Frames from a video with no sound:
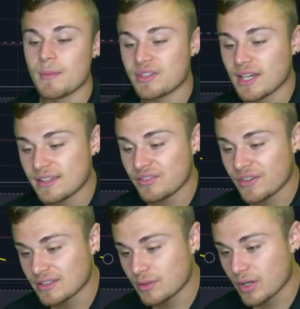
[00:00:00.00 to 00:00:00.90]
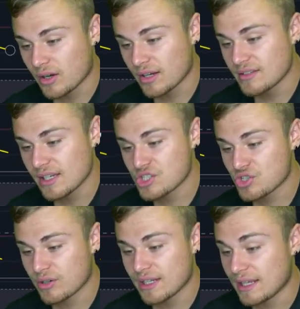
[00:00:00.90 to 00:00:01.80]
besides the fact that we are in a
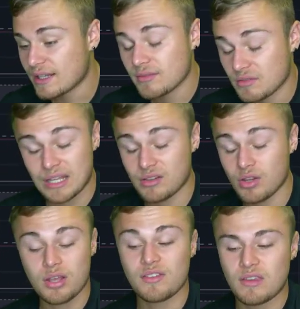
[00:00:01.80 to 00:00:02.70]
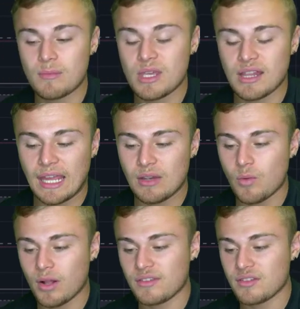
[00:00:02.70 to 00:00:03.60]
downtrend and it looks to me like
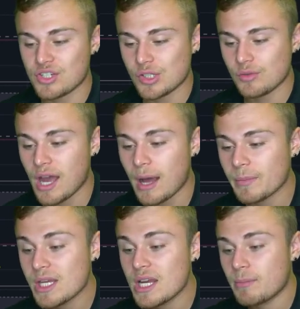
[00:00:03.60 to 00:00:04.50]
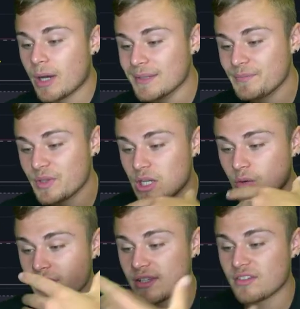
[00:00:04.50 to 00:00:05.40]
it wants to shoot up, but you
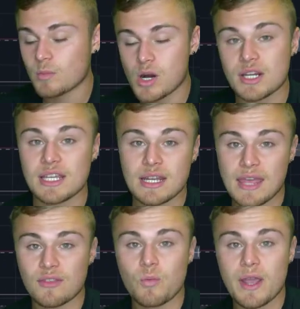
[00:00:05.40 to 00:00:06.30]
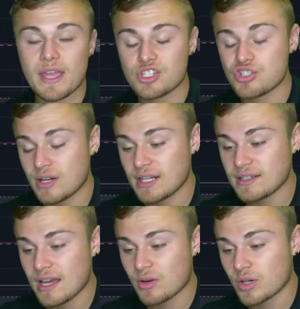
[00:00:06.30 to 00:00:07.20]
know, with this market and the way it's
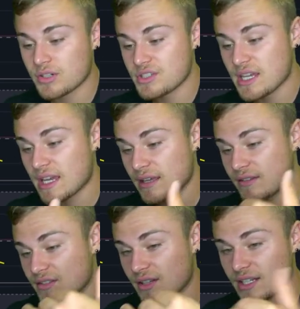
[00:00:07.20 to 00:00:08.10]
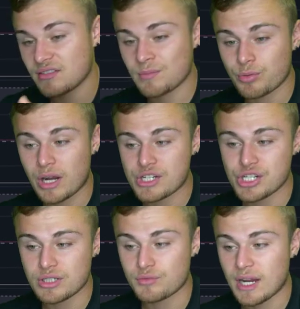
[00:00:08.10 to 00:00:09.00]
trading downwards, there's a lot of
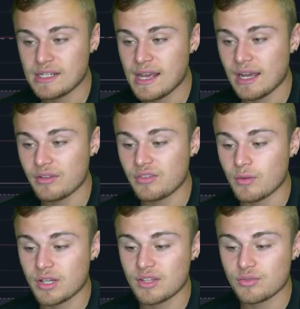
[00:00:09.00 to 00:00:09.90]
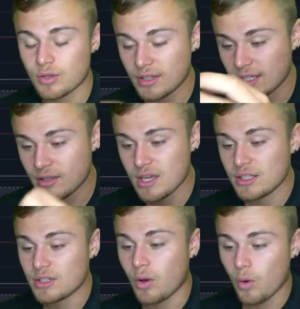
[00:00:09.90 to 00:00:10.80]
suppression right now, so it is really,
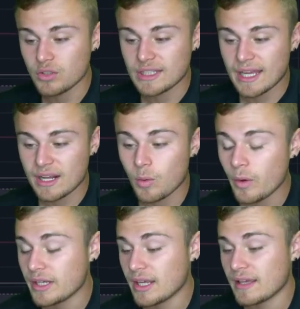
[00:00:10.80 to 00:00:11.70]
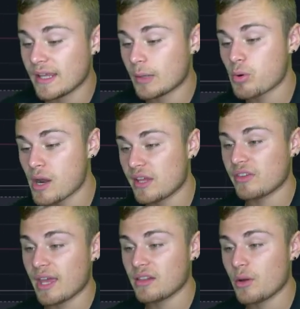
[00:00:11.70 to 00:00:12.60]
you know, holding that coin and that
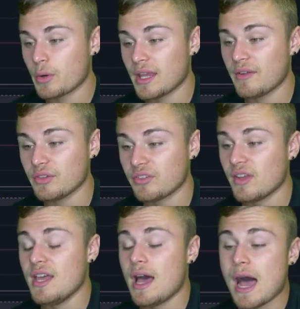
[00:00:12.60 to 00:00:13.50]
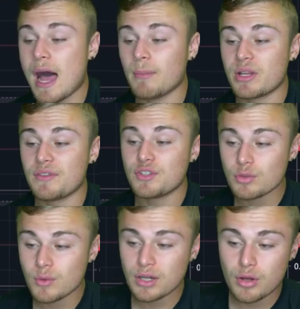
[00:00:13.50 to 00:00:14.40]
price at lower levels. But if you
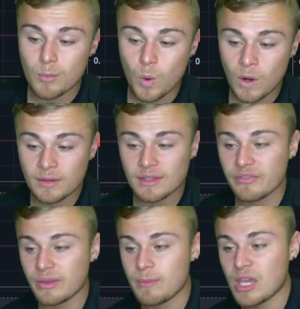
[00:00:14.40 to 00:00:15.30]
do want to know more, definitely